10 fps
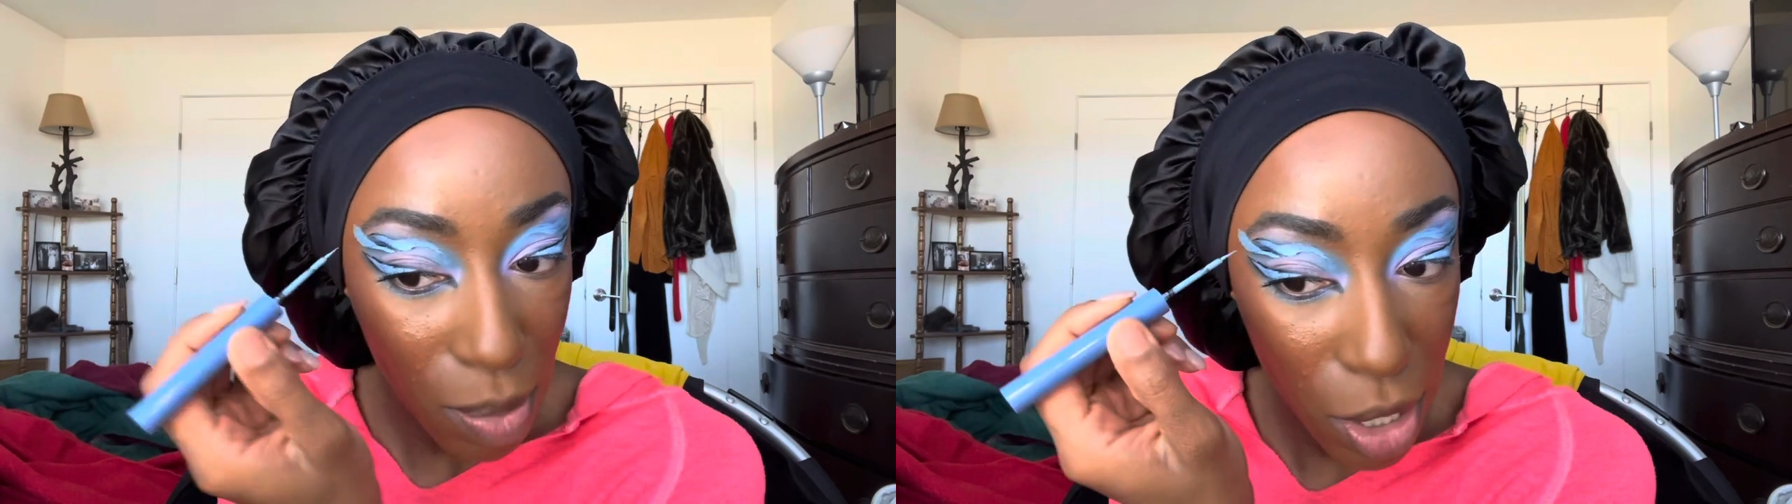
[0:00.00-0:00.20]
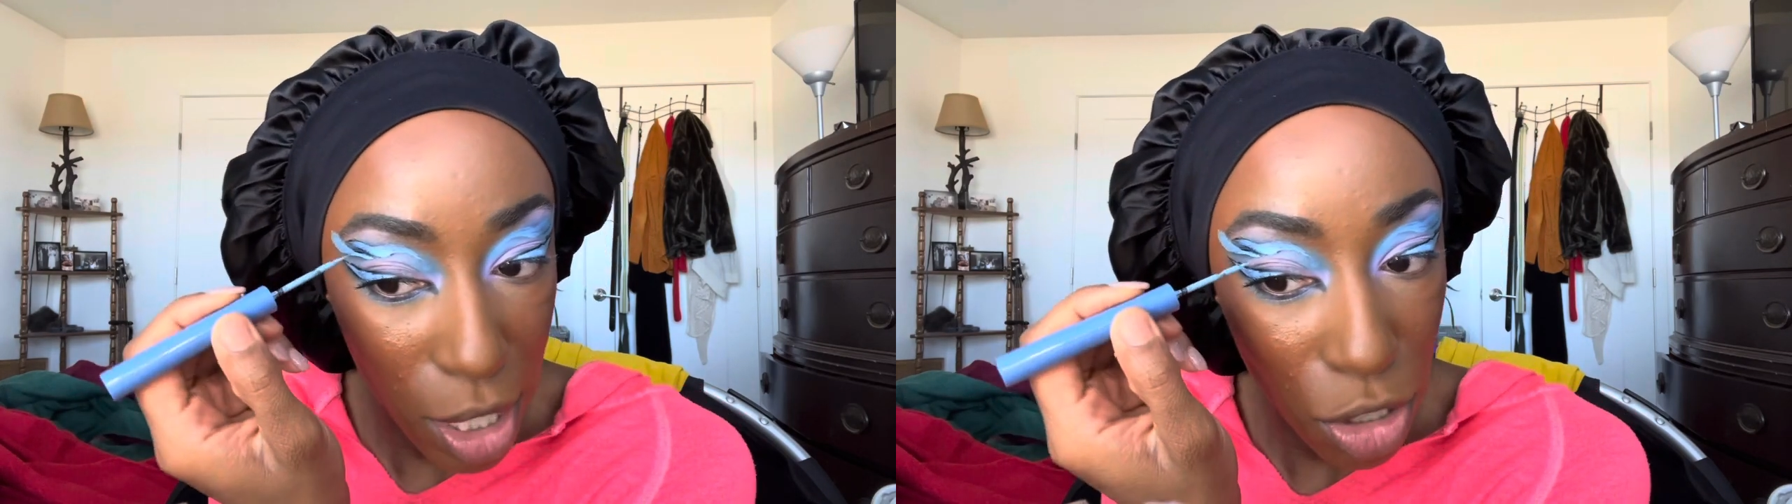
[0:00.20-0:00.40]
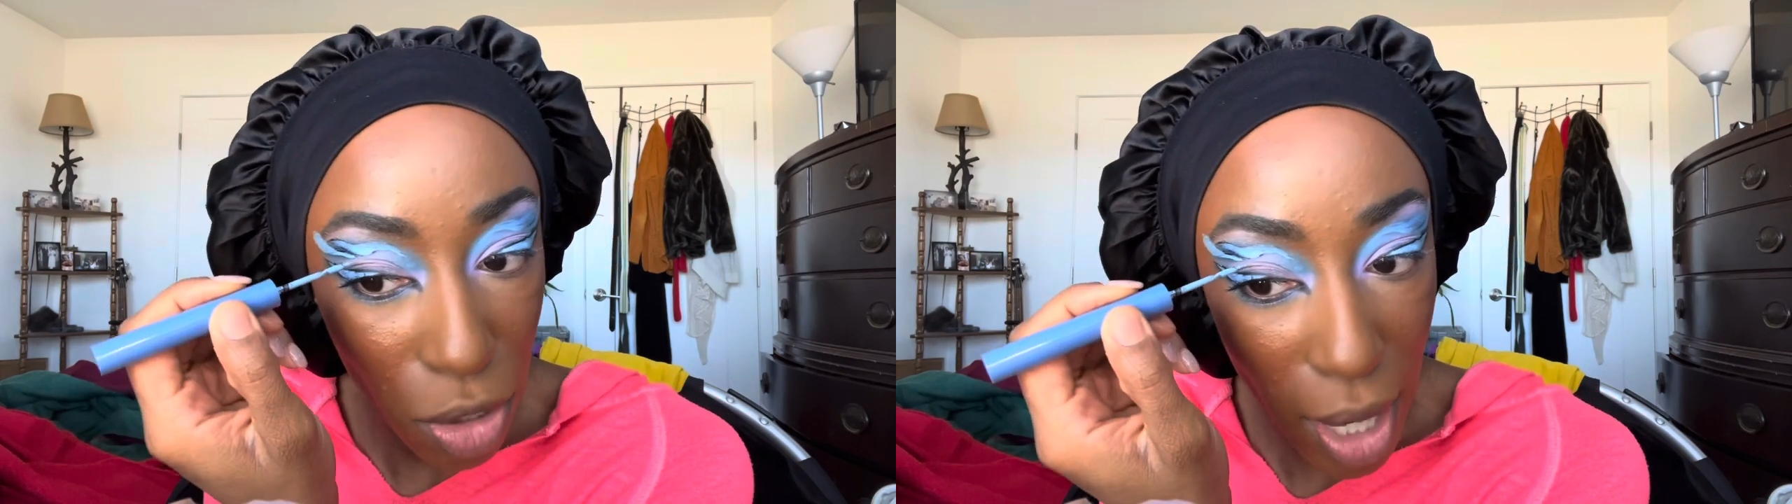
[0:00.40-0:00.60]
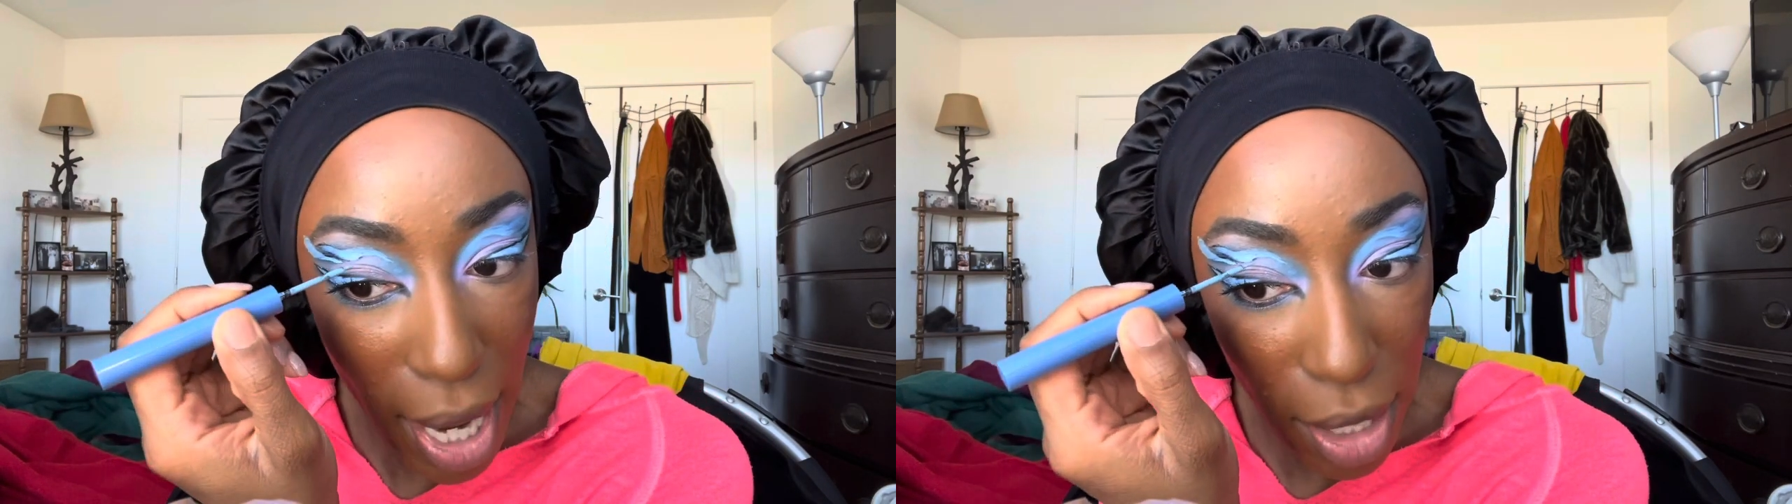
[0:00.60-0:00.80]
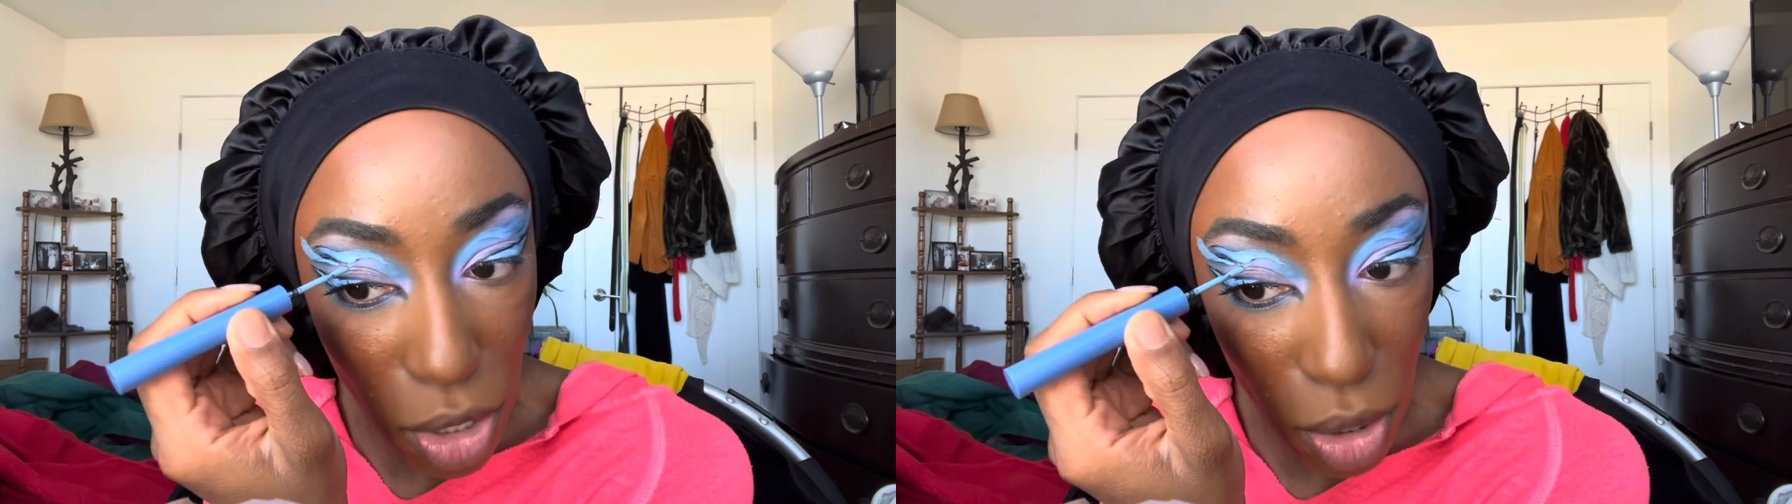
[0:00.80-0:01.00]
going to
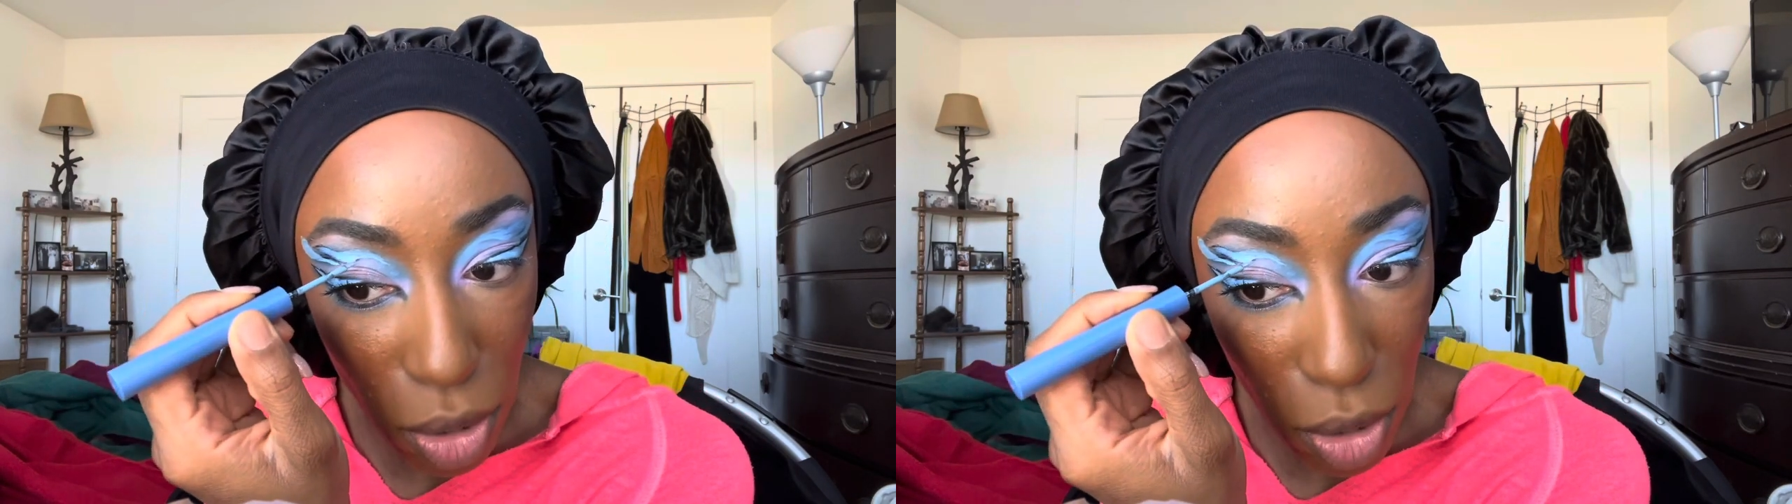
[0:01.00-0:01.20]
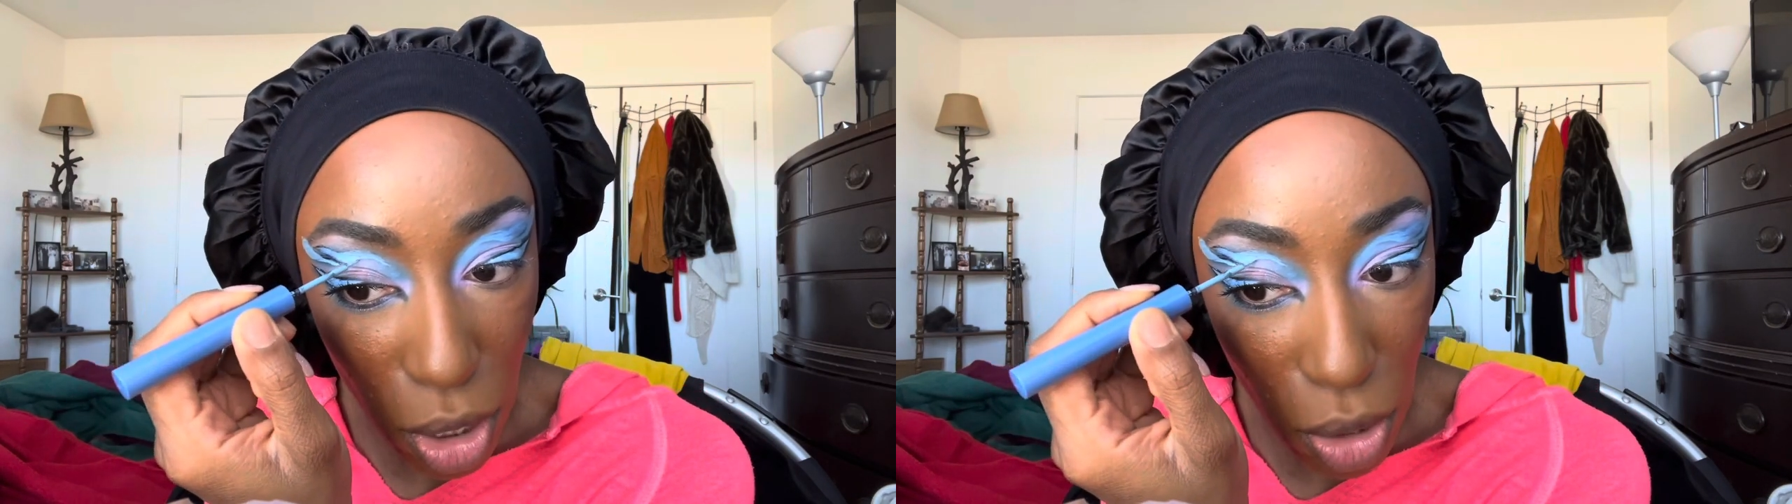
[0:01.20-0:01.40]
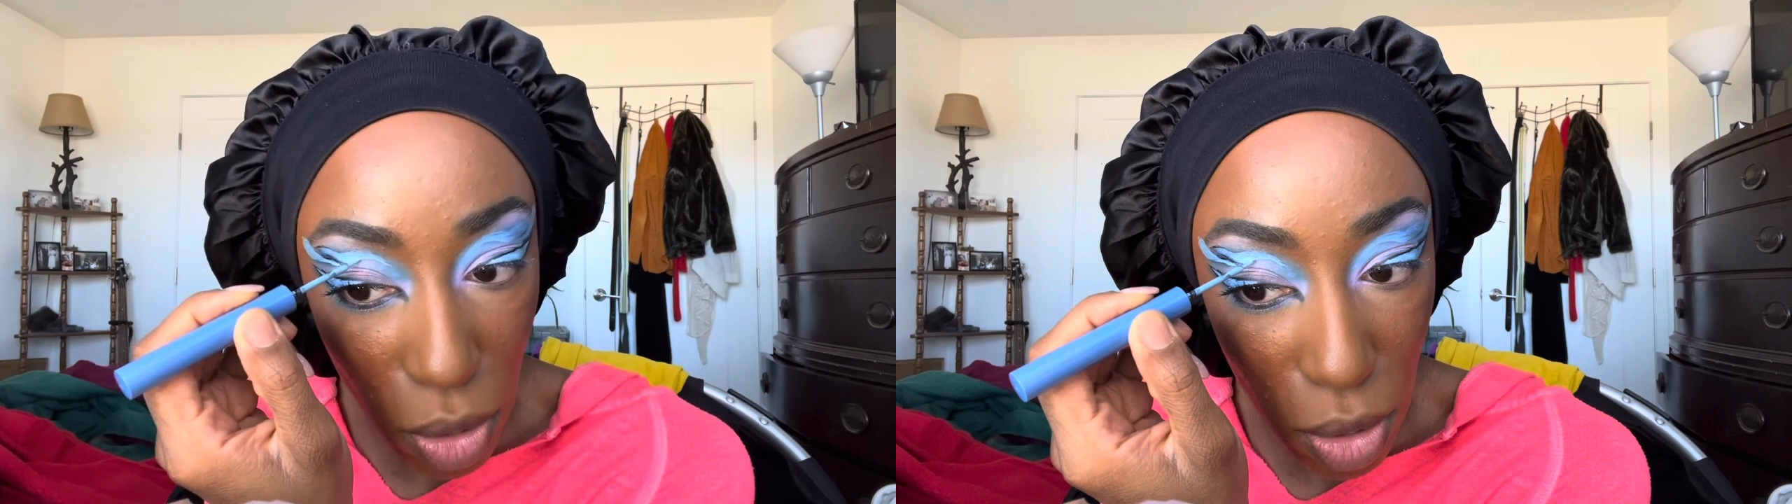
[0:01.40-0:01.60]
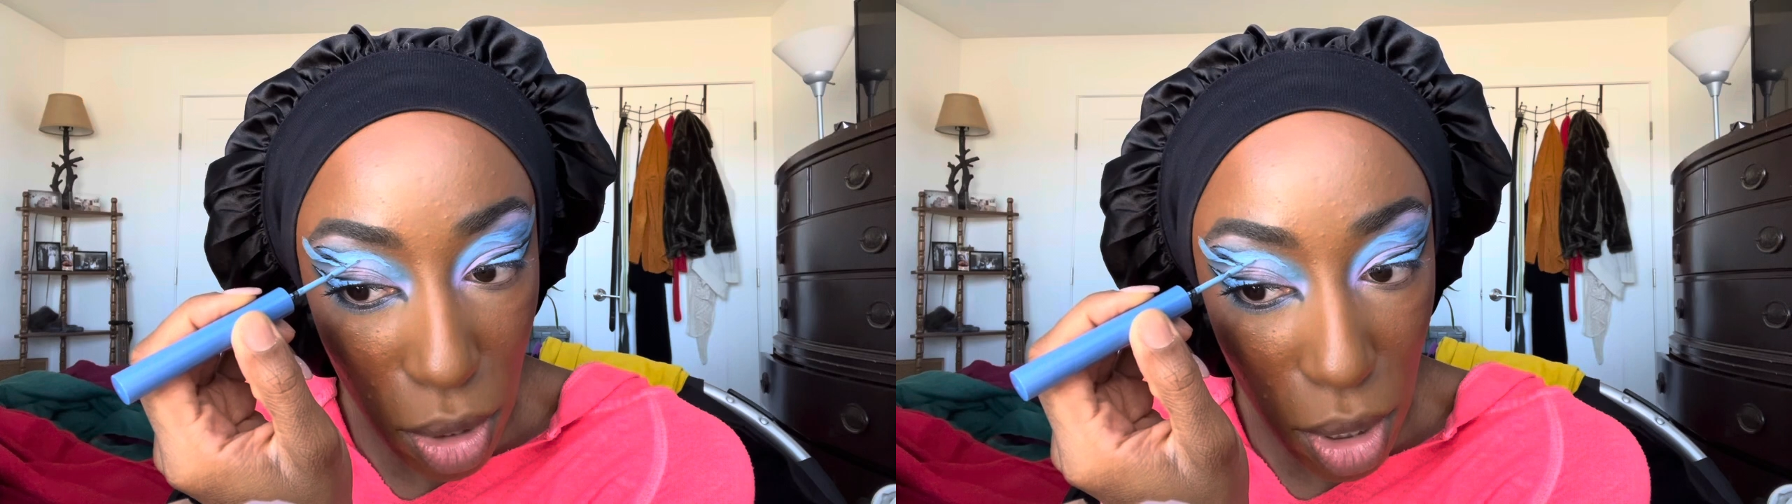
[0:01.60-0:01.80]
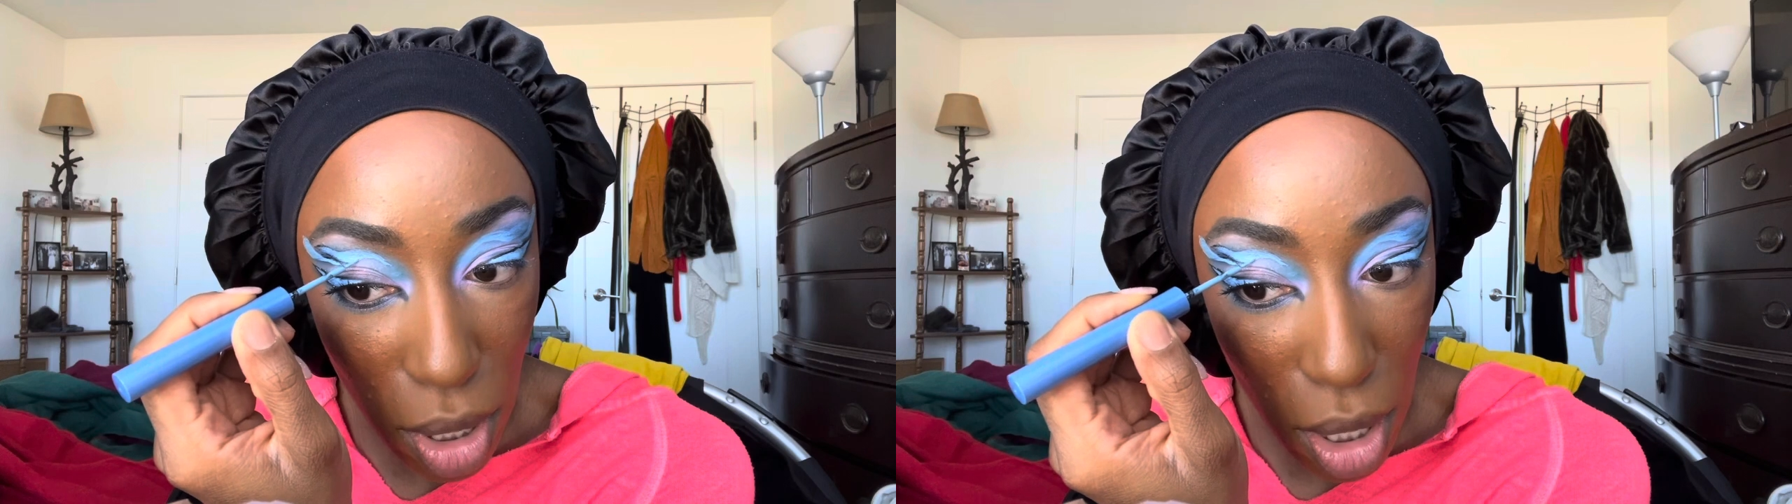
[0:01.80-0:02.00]
try to
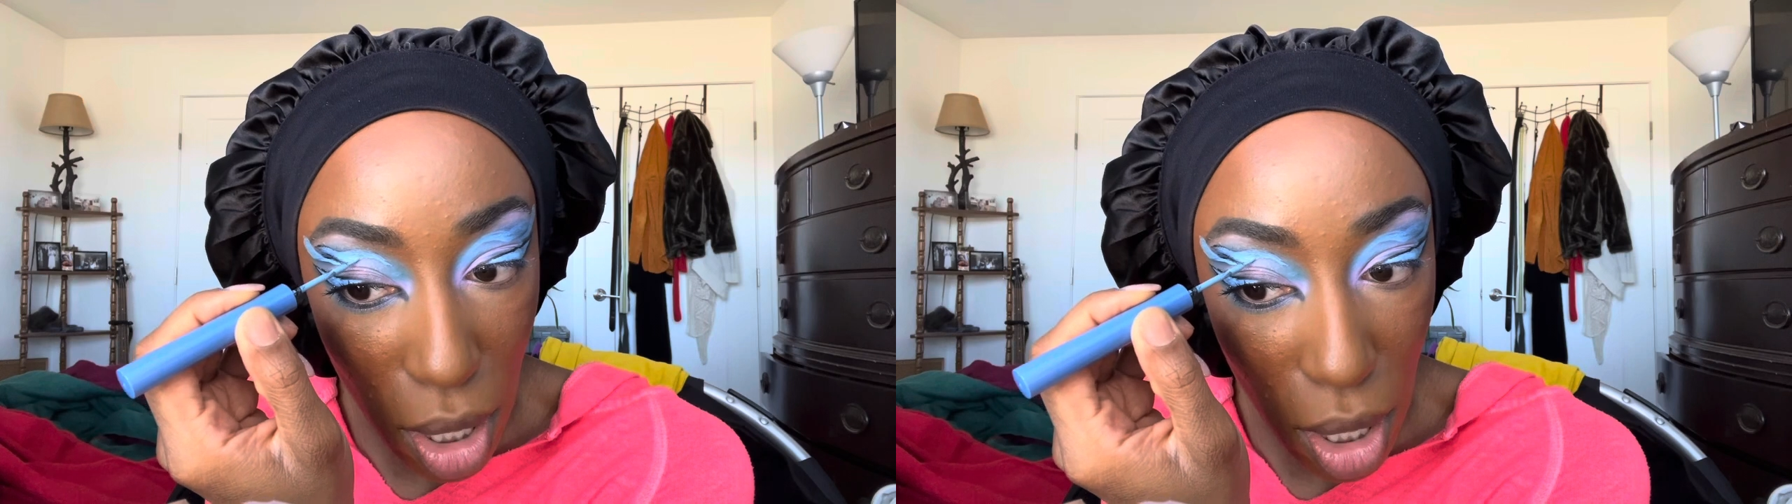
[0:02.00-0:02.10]
use